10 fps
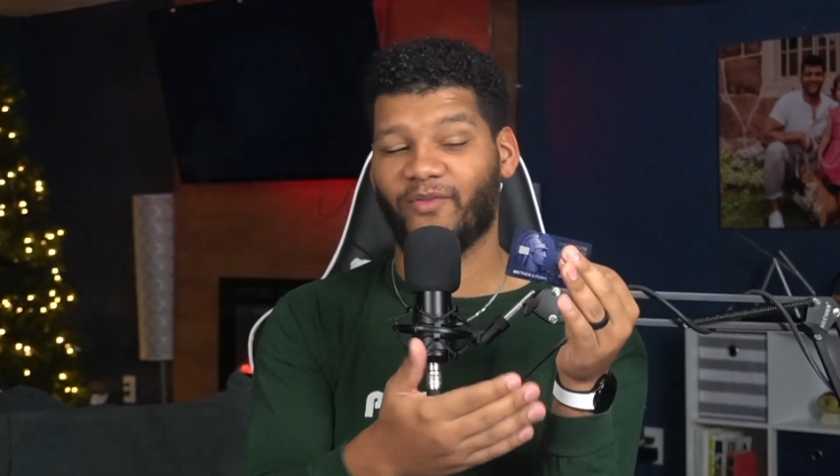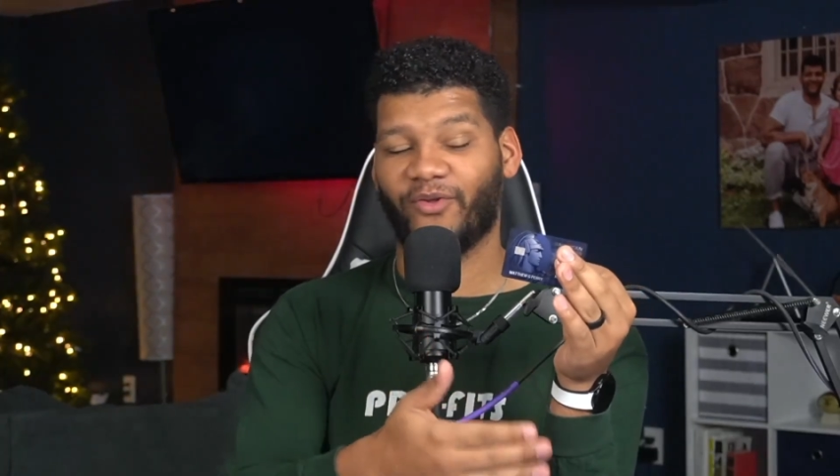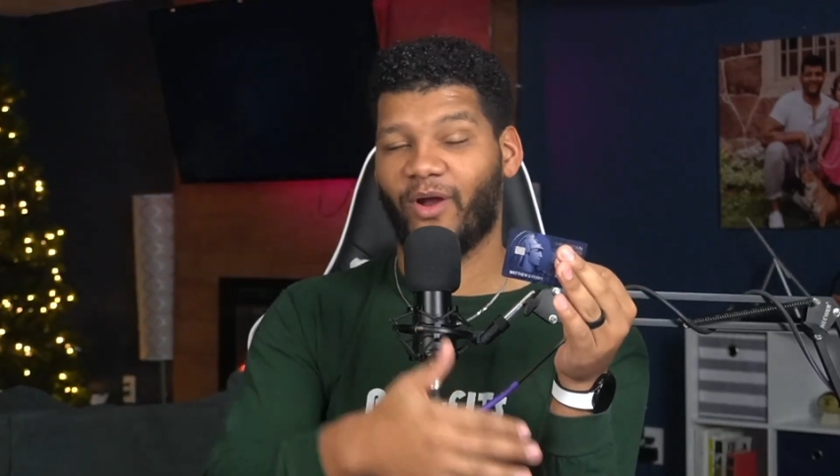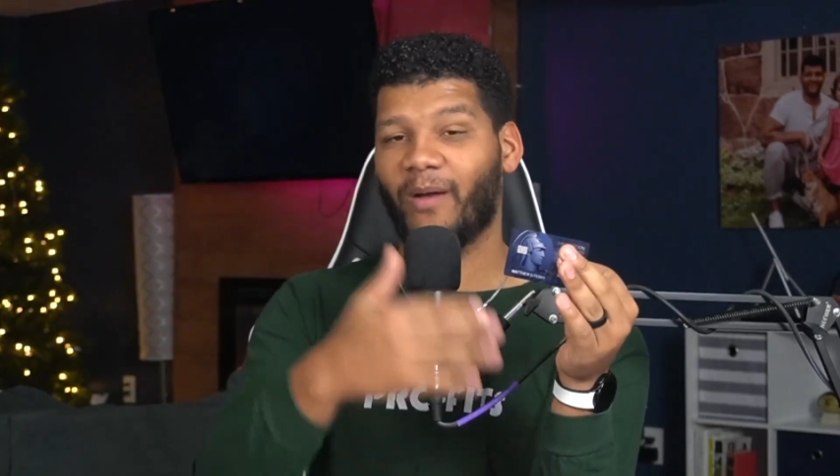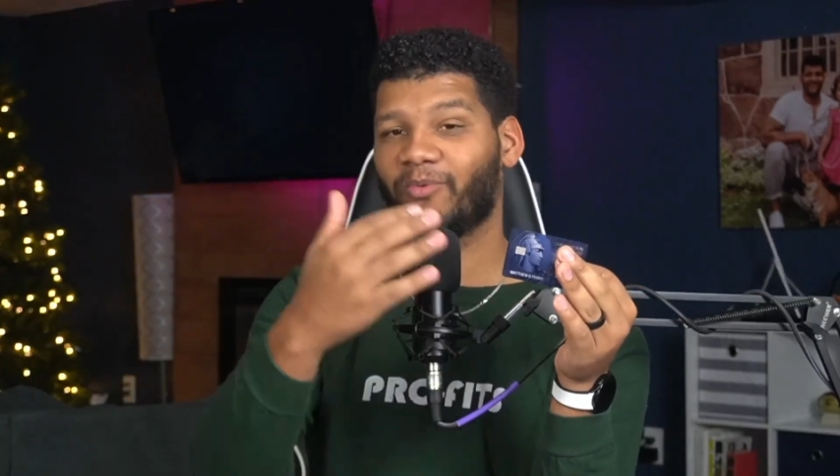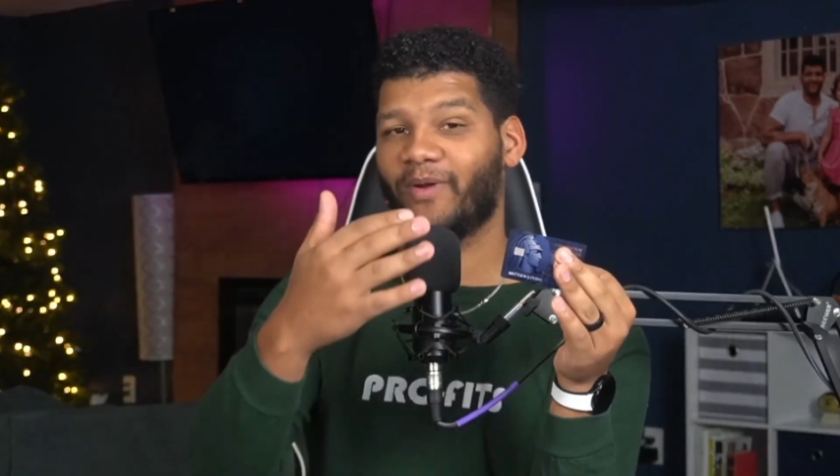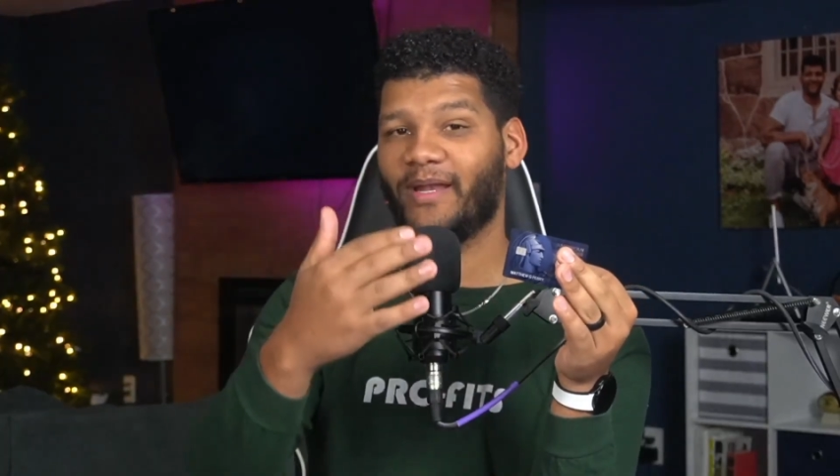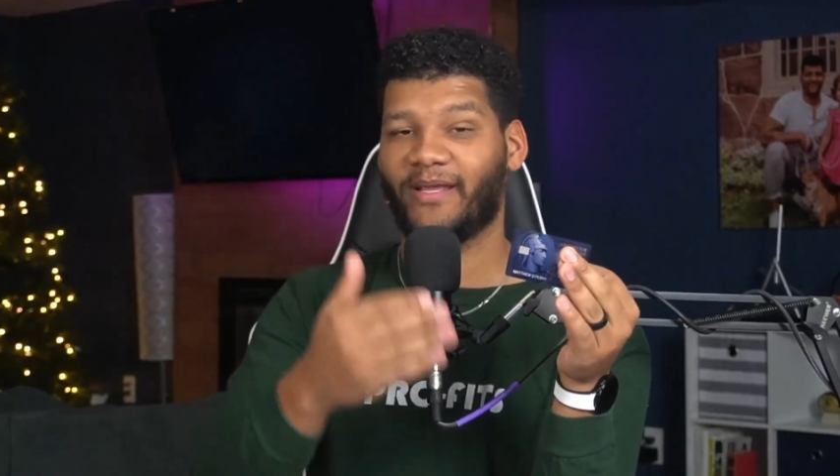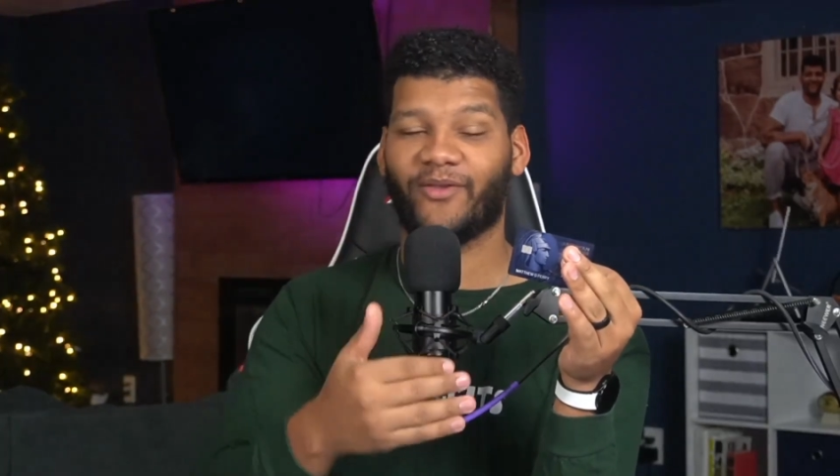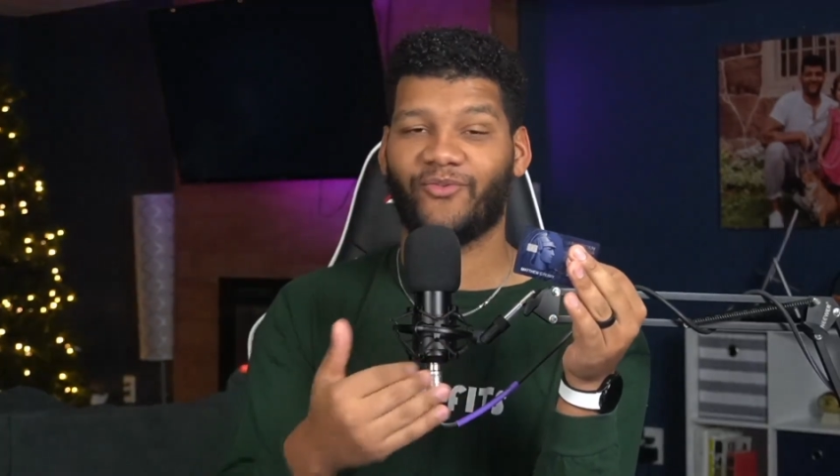you're
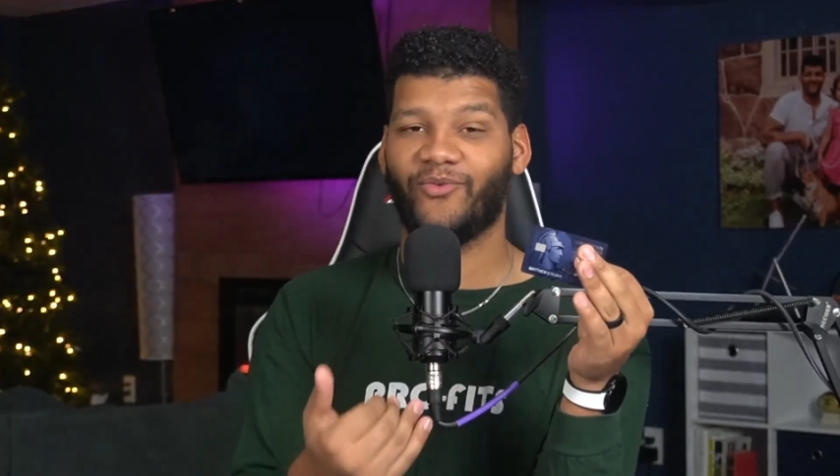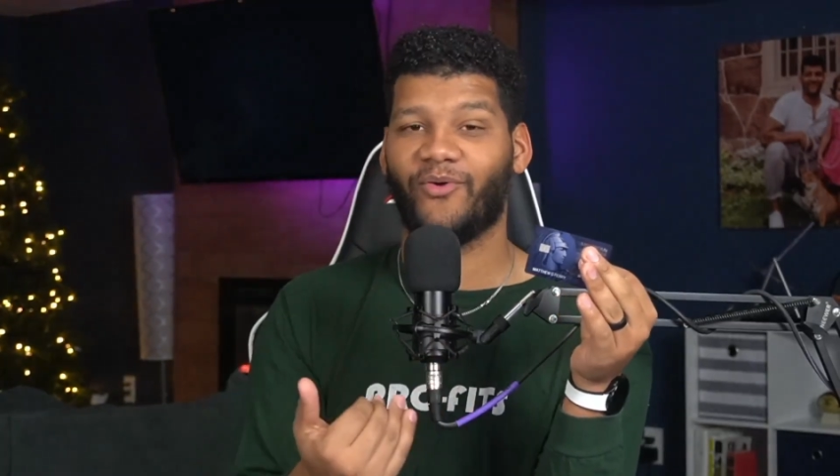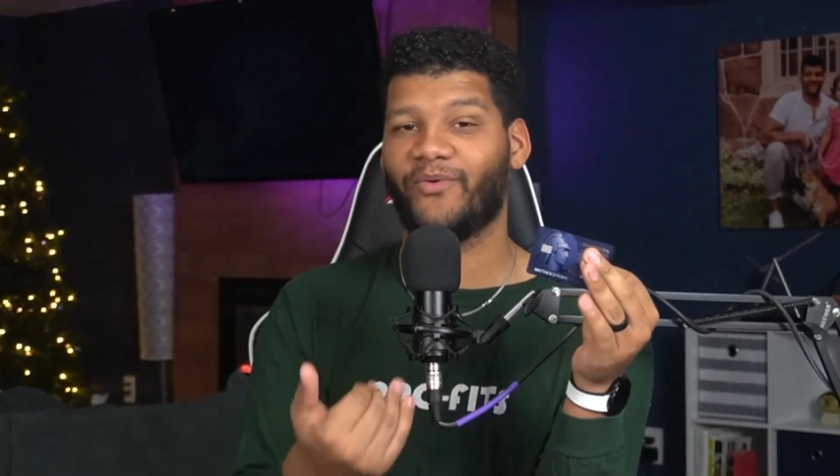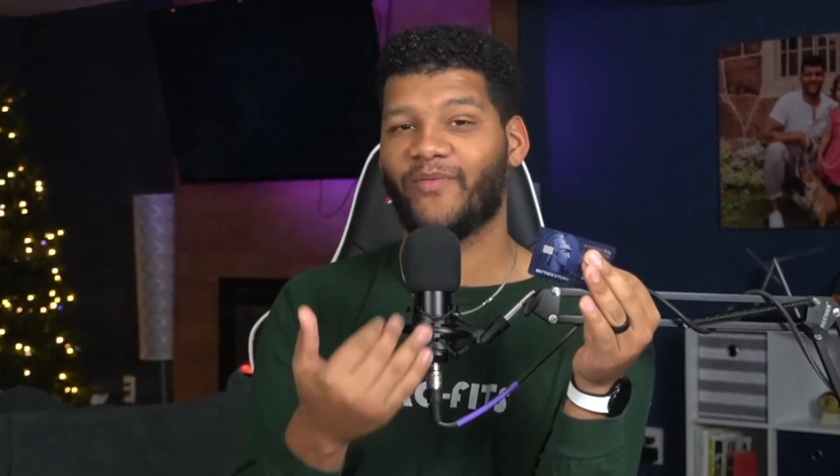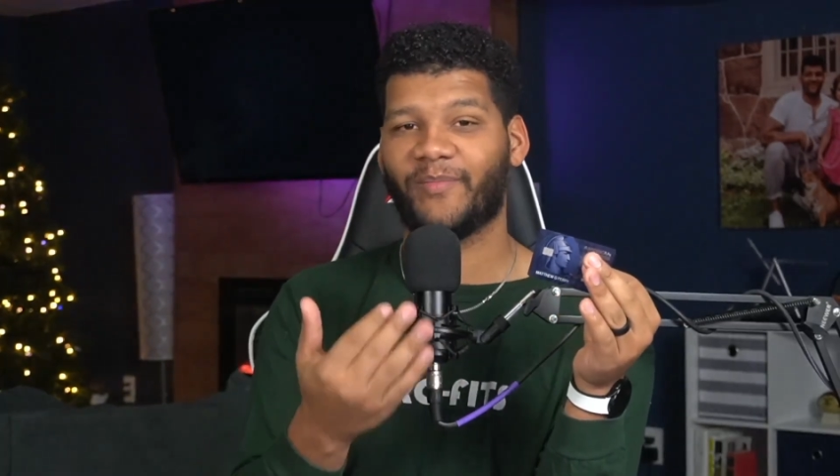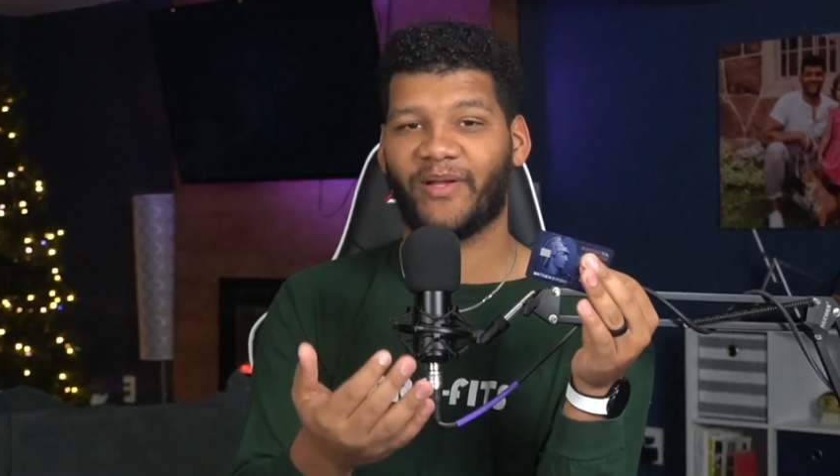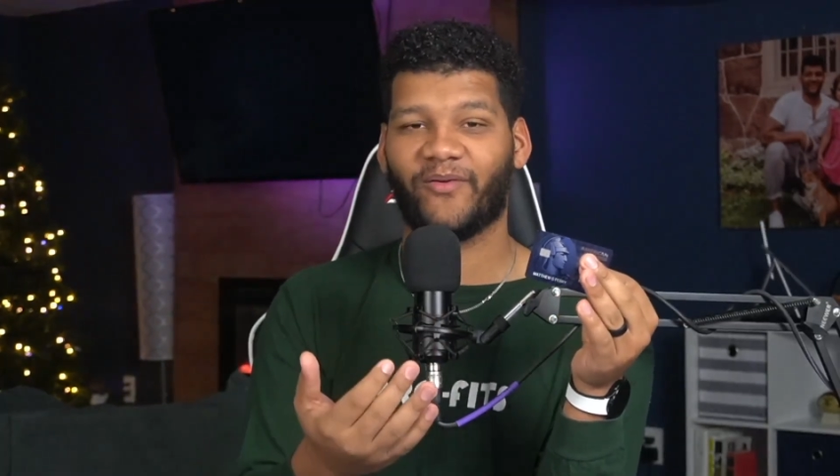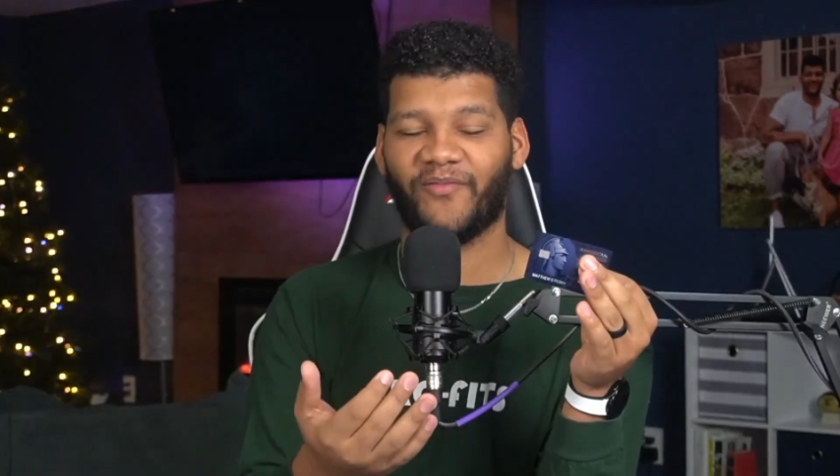upgrading because you have a bigger